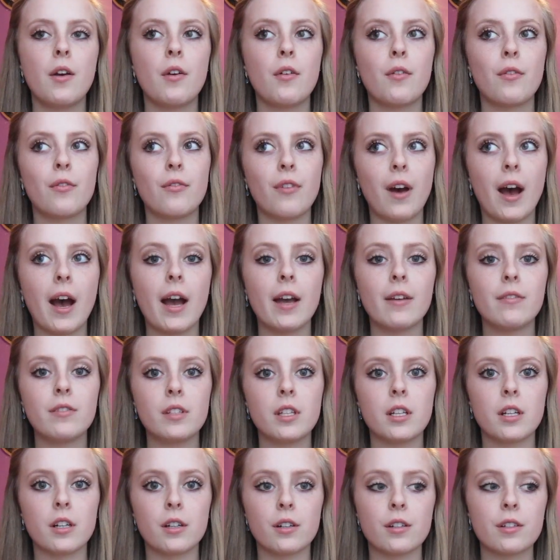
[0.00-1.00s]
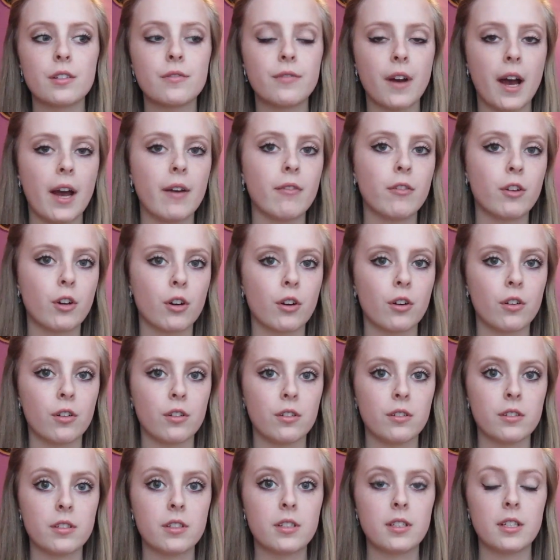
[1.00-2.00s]
five years, five
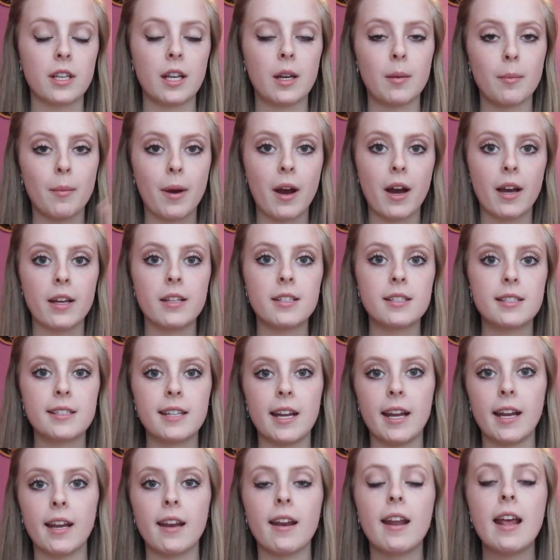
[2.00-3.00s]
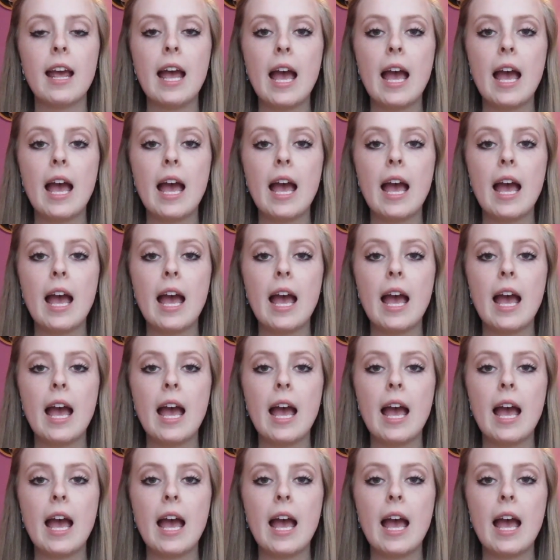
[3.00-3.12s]
girls in my state